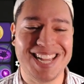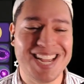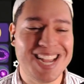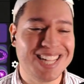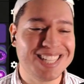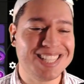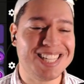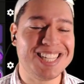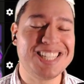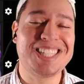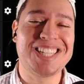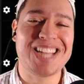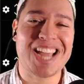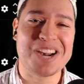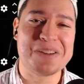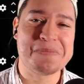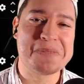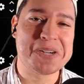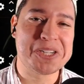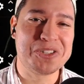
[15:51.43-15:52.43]
this Shadow
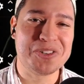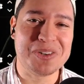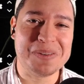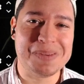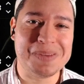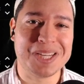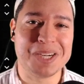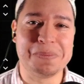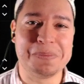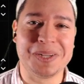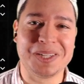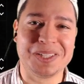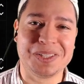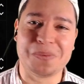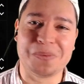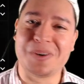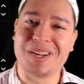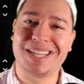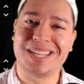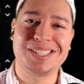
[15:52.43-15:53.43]
Ball Dream Eater build, the
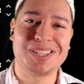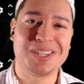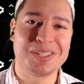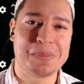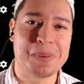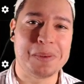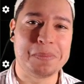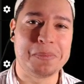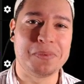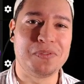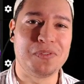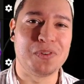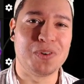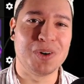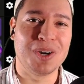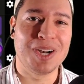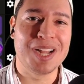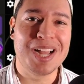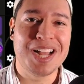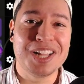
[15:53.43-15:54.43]
one I talked about before,
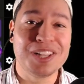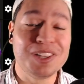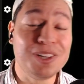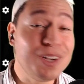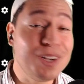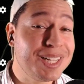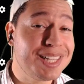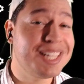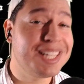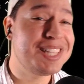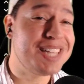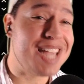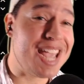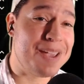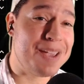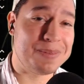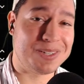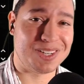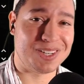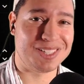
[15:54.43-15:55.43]
look at the
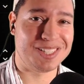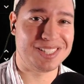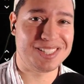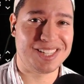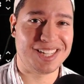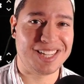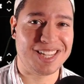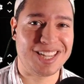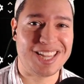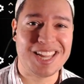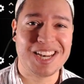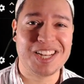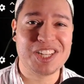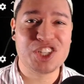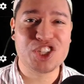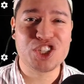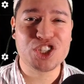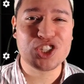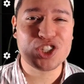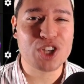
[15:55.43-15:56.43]
damage on this thing. It is
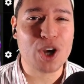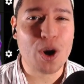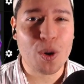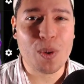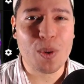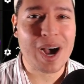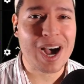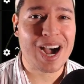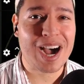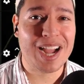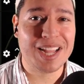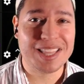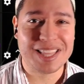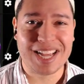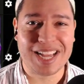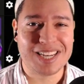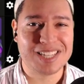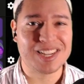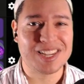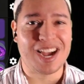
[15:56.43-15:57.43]
so high. That
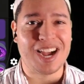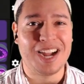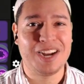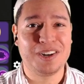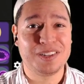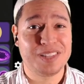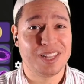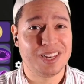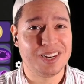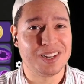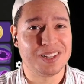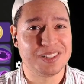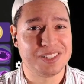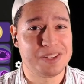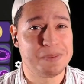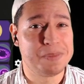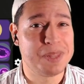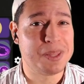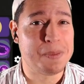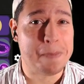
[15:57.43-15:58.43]
is higher than some
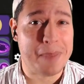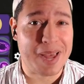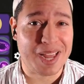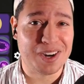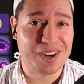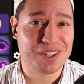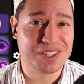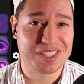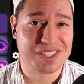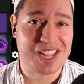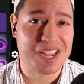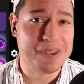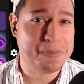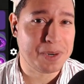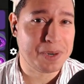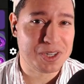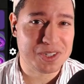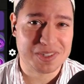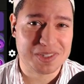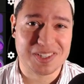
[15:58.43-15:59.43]
of the better
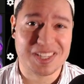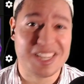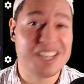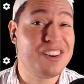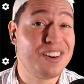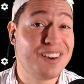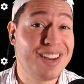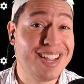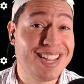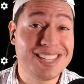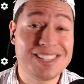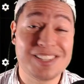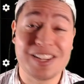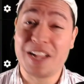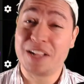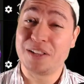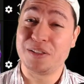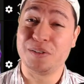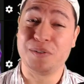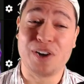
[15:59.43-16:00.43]
snipers, Cinderace,
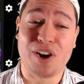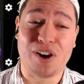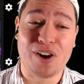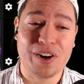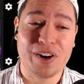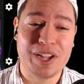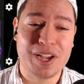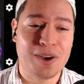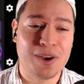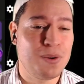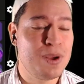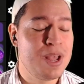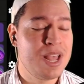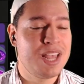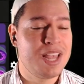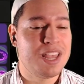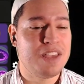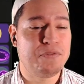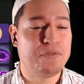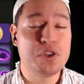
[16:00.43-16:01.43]
Lucario.
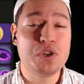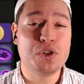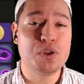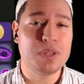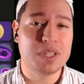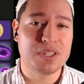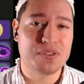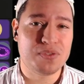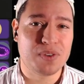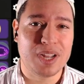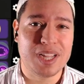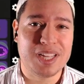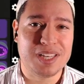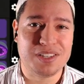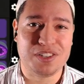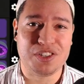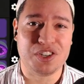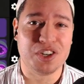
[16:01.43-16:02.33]
If you do this right, you're